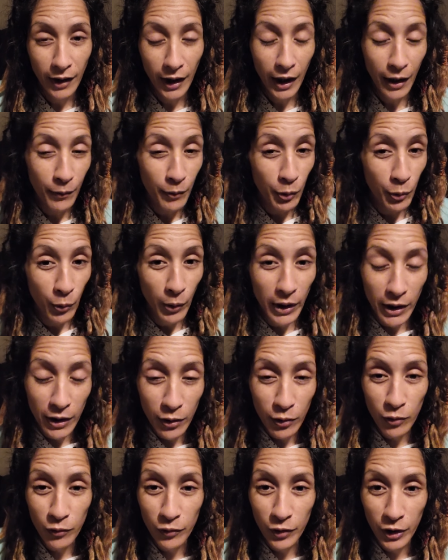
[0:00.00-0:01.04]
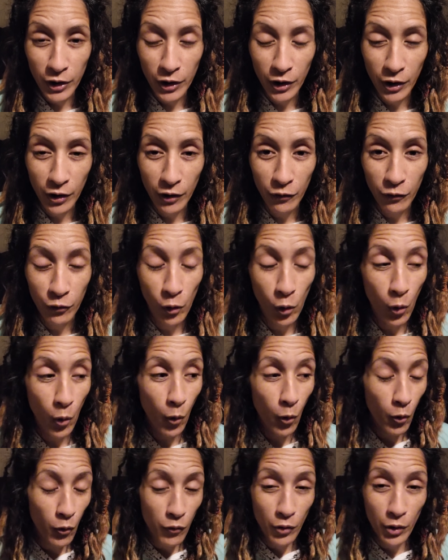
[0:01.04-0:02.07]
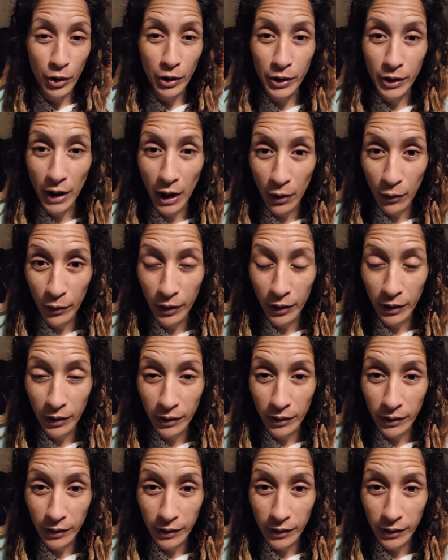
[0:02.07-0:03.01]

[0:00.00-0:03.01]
i've been waiting over here for over an hour